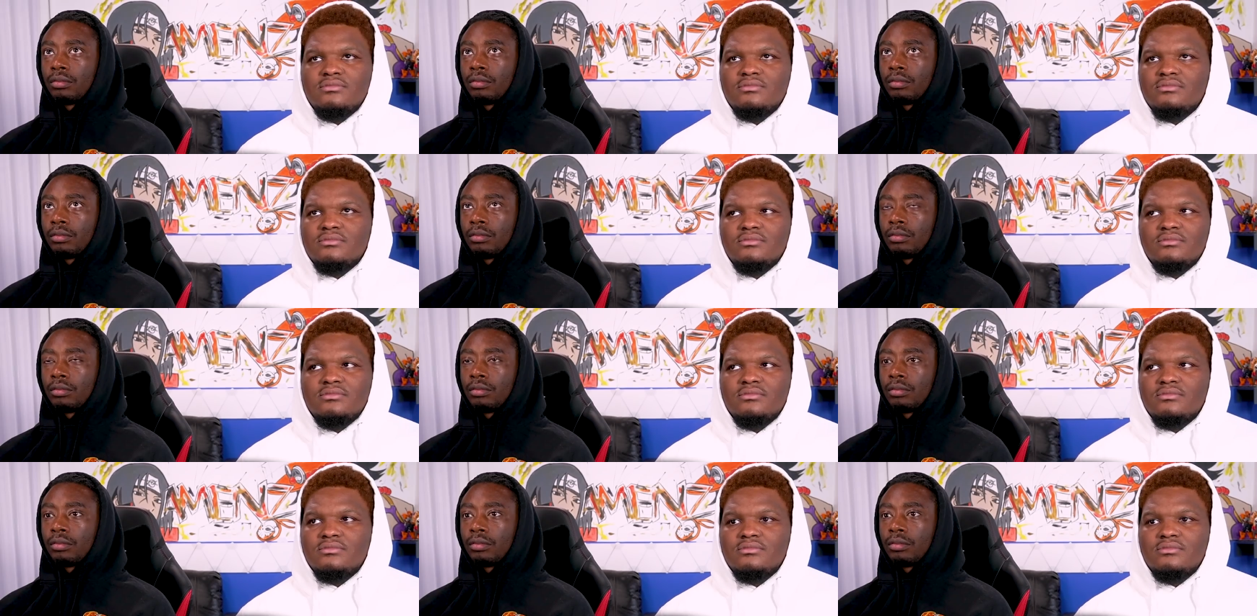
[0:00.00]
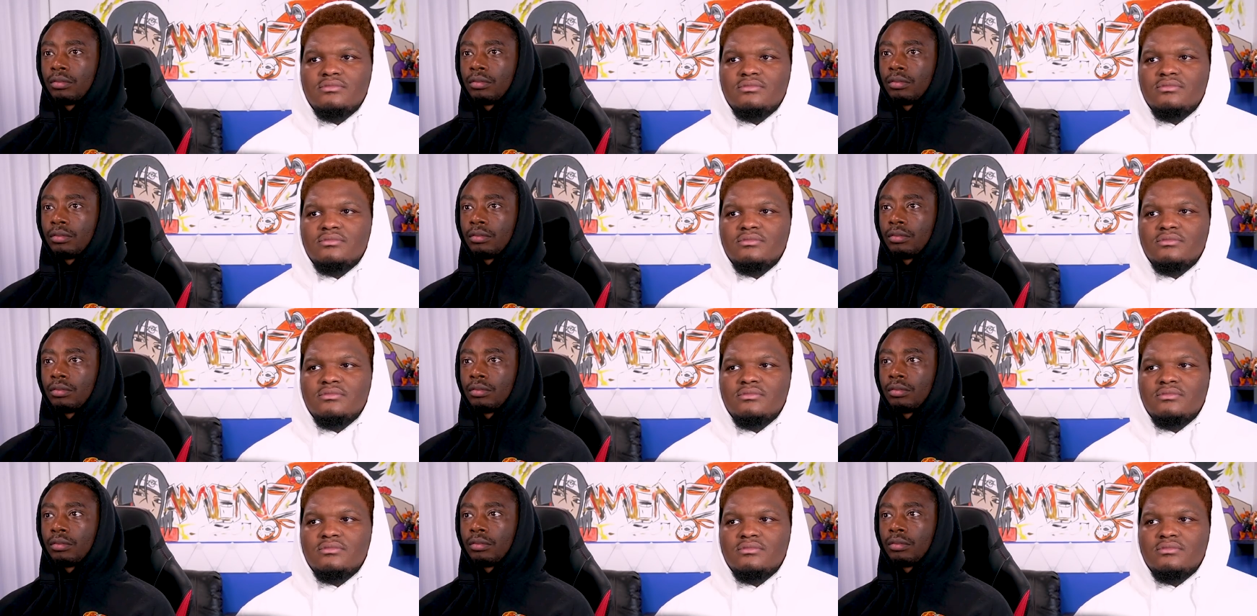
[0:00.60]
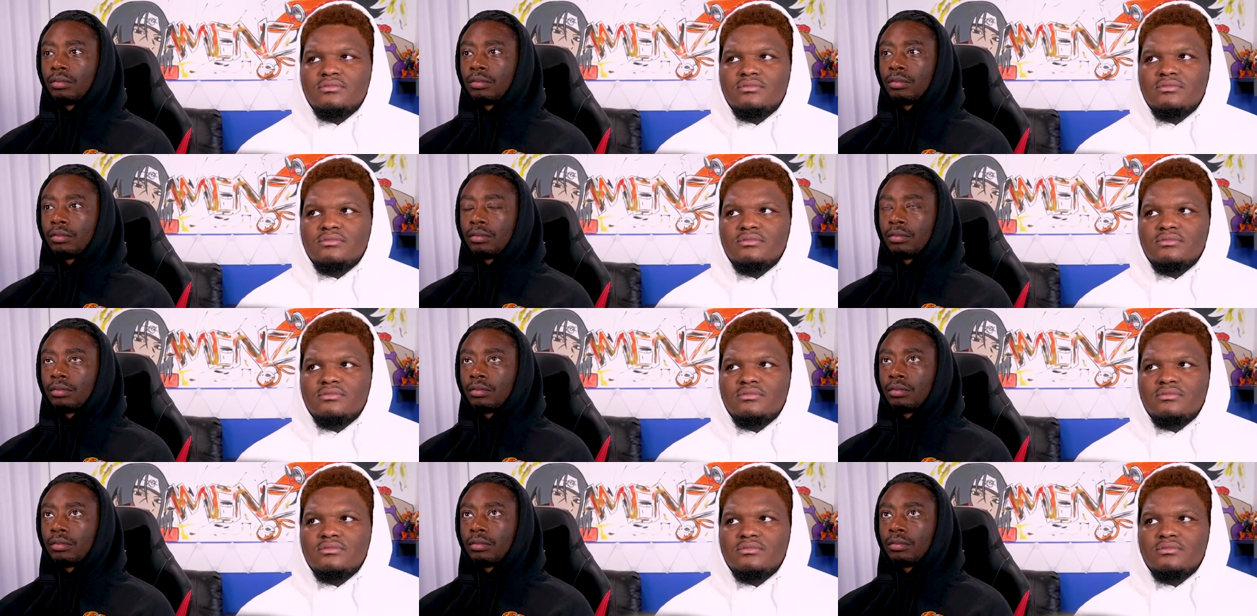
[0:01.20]

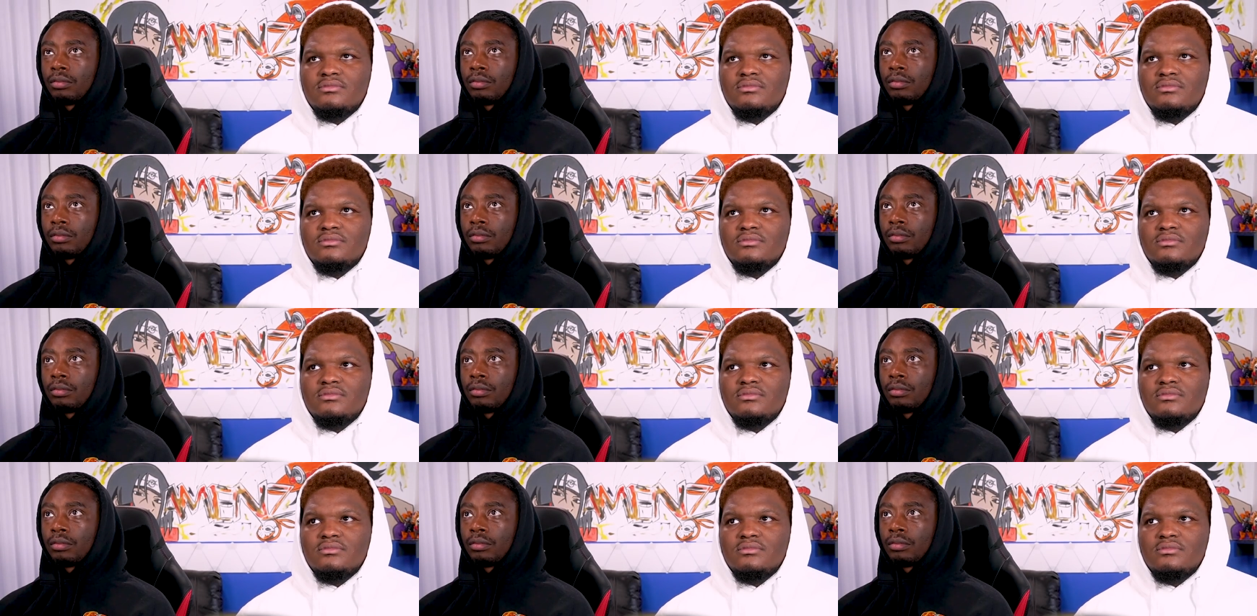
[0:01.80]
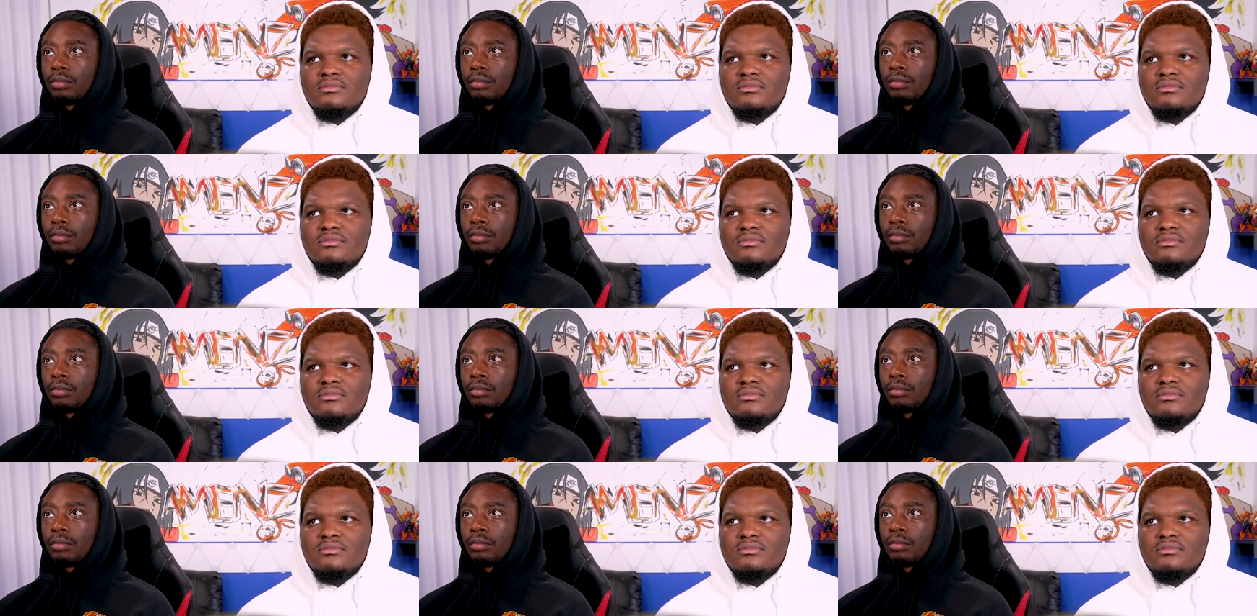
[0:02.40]
Nothing is said.